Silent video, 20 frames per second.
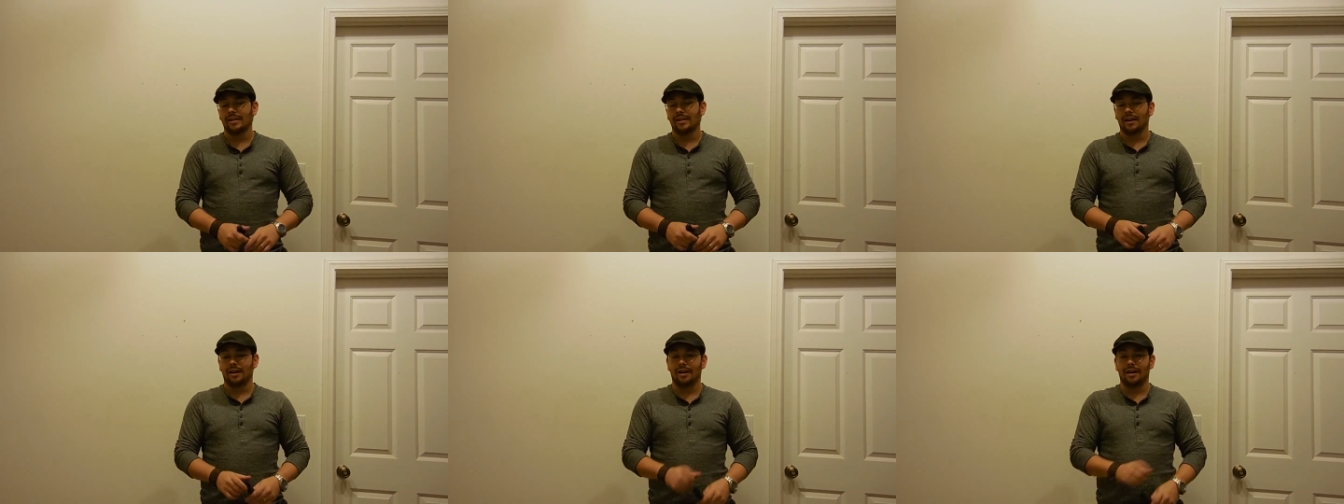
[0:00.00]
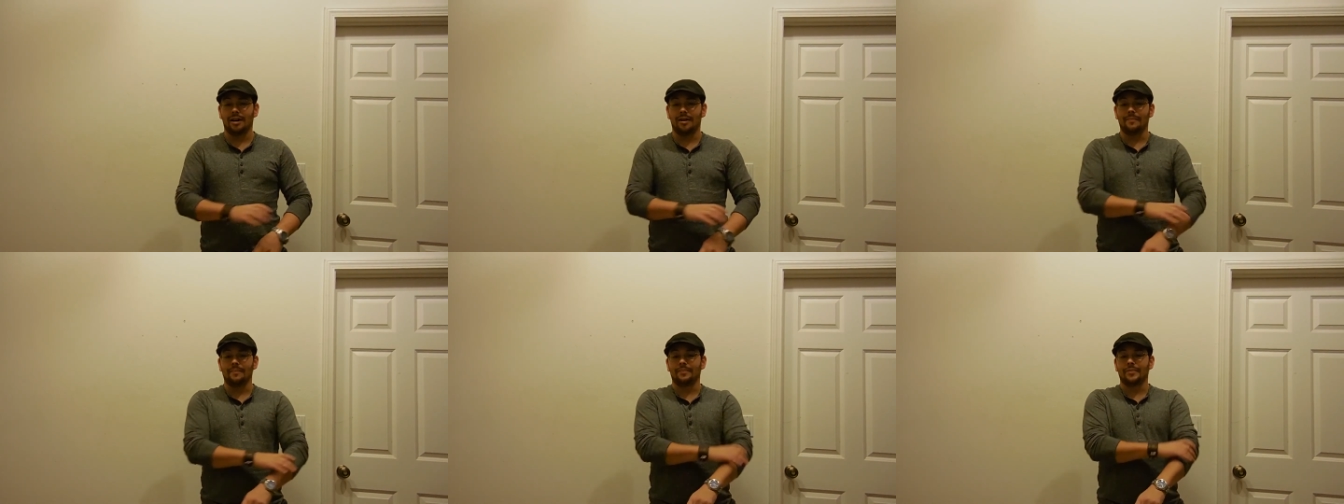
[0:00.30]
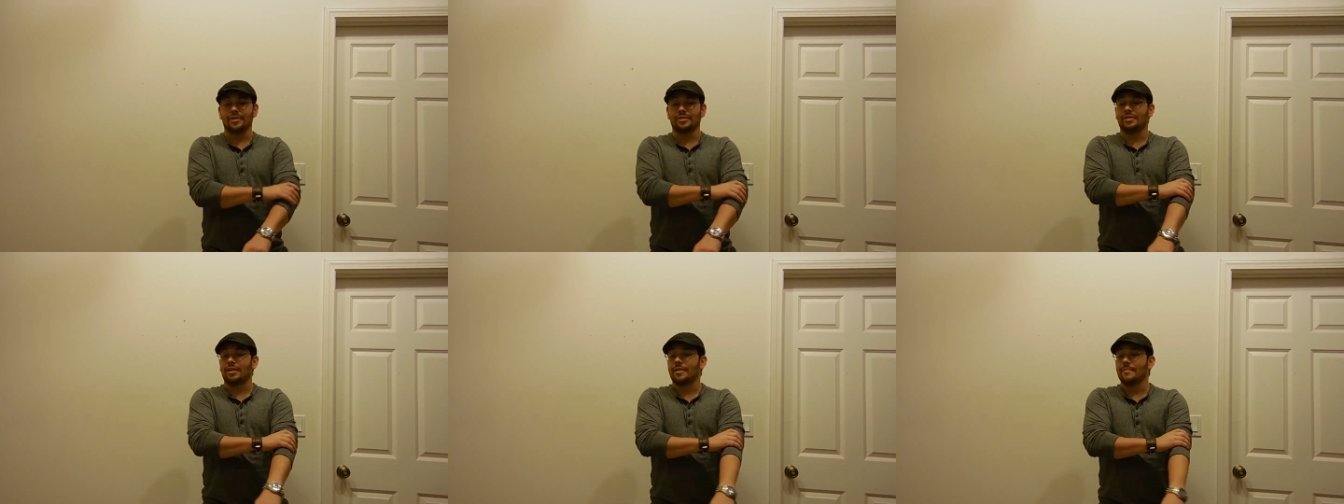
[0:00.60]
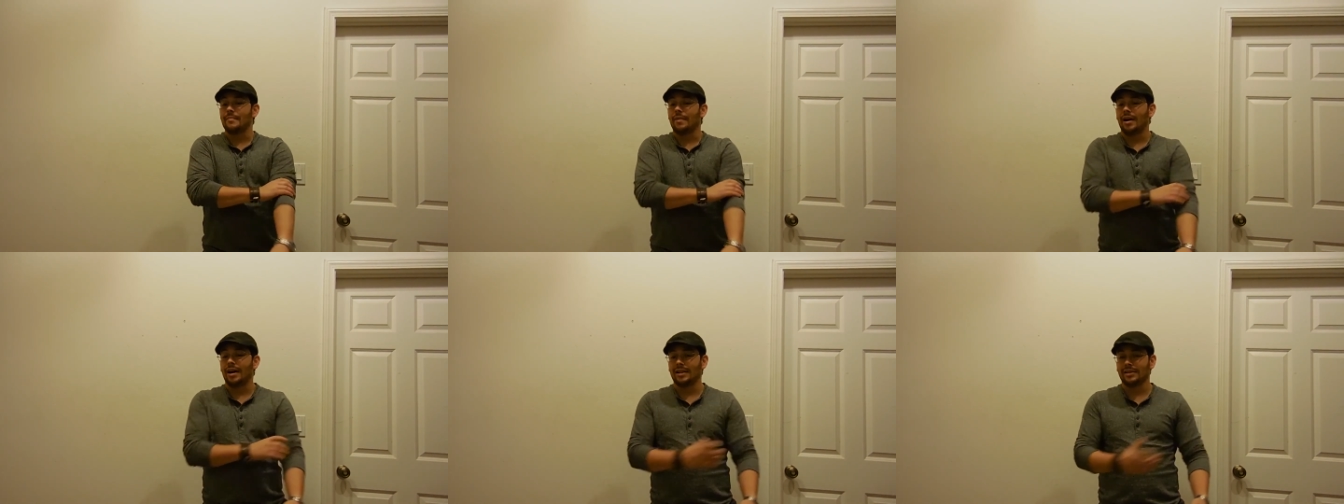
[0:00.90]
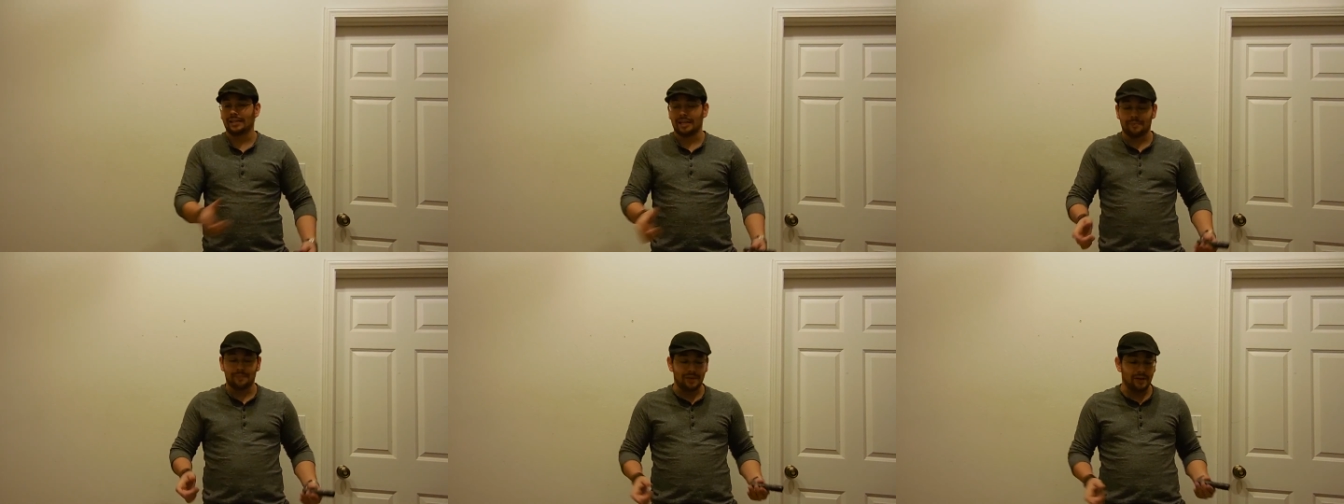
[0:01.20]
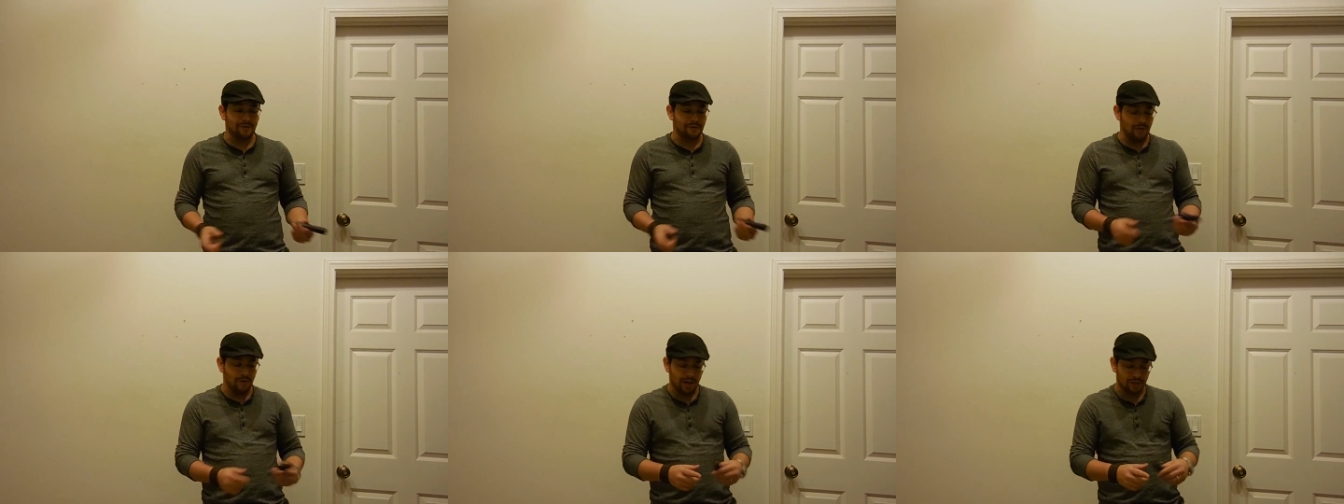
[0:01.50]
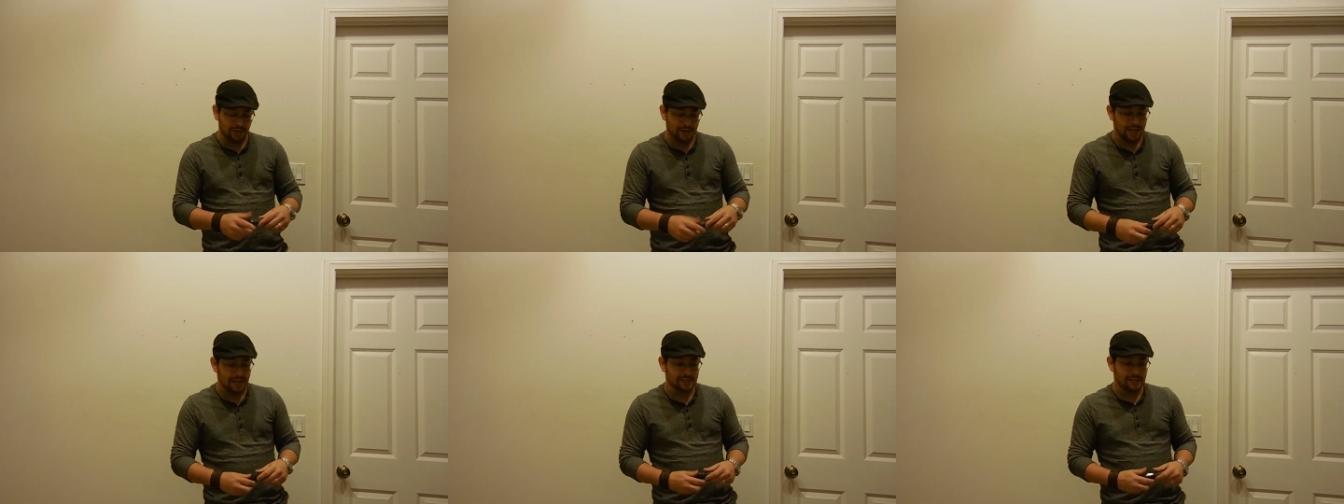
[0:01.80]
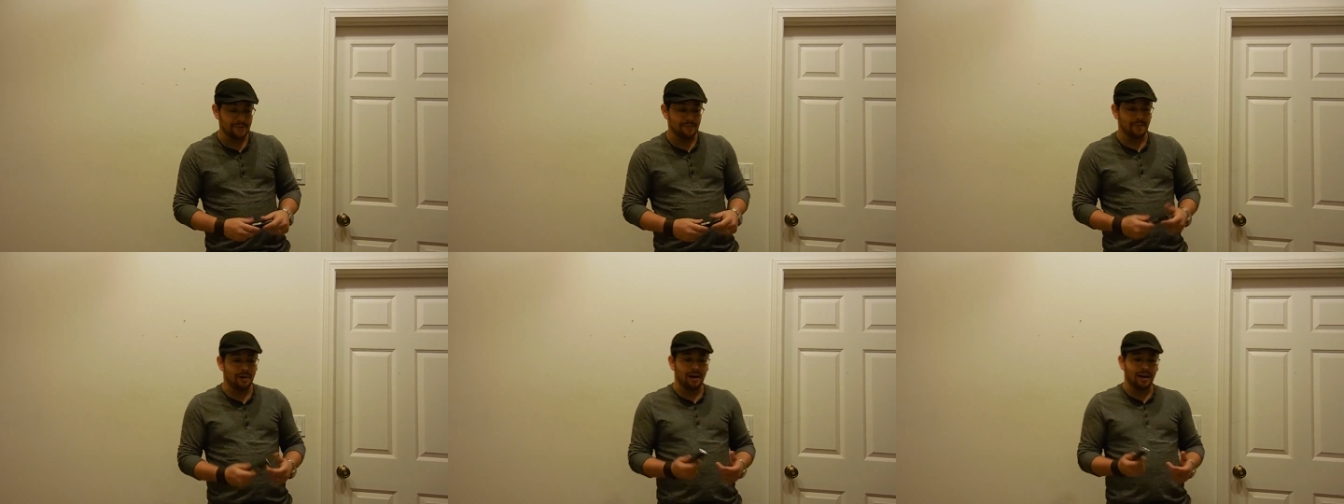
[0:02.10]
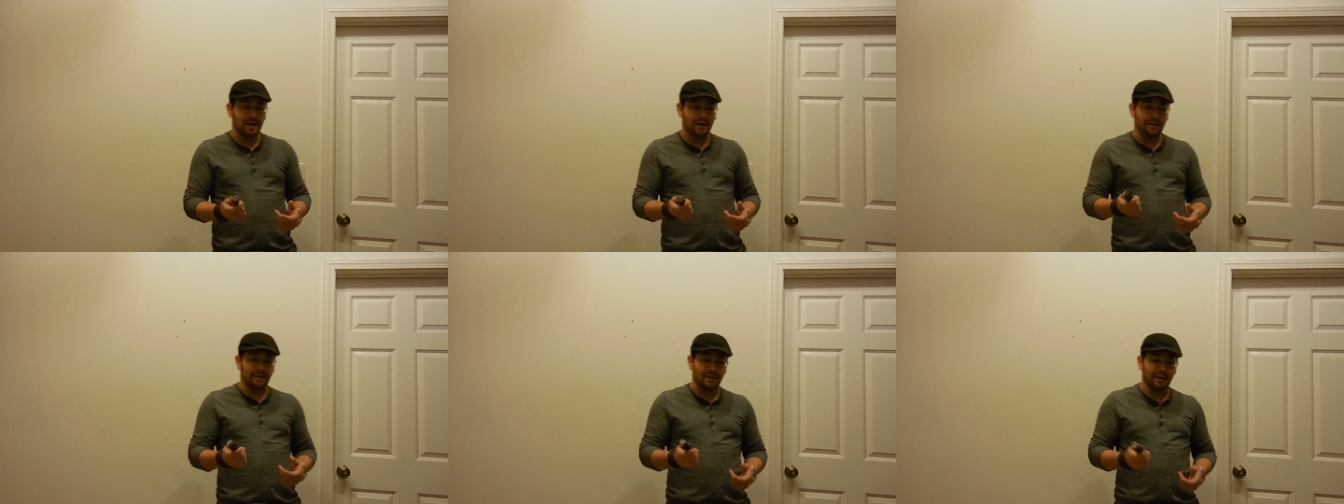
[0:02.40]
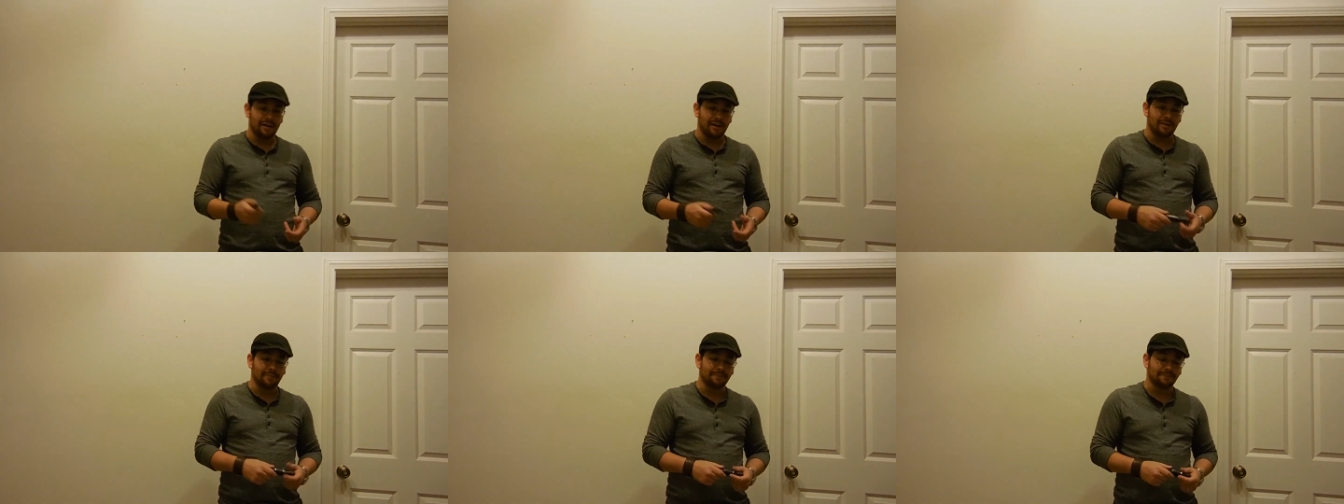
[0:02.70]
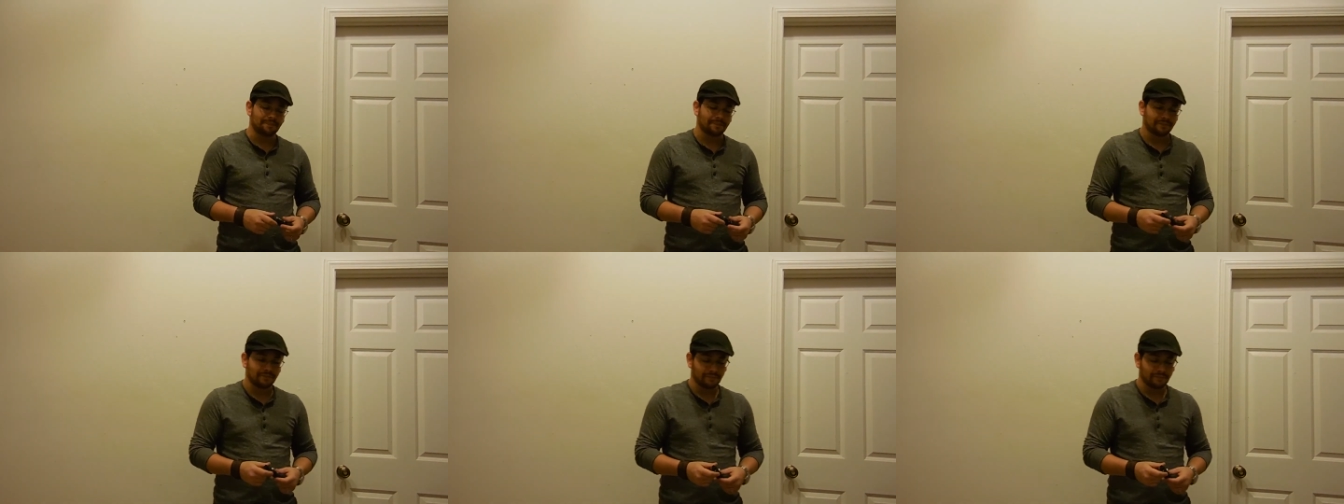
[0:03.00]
There's a lot of mods. Like, BFU actually has a mod that, on